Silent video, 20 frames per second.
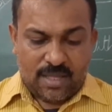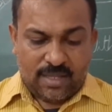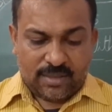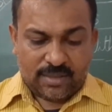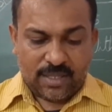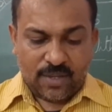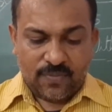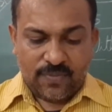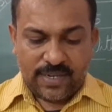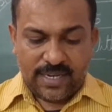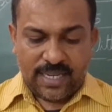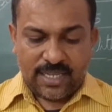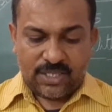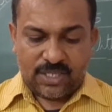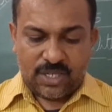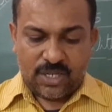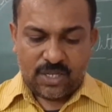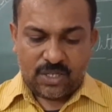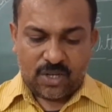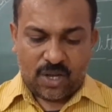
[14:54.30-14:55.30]
The
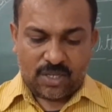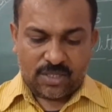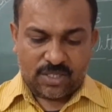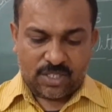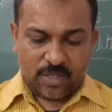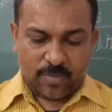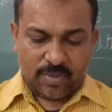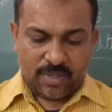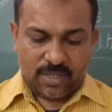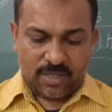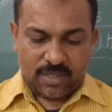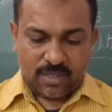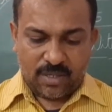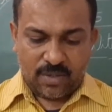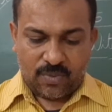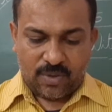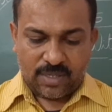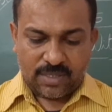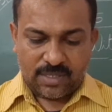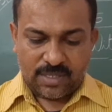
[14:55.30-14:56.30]
village constable
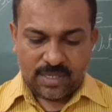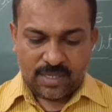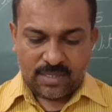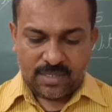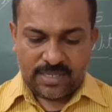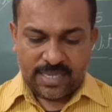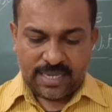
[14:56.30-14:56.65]
was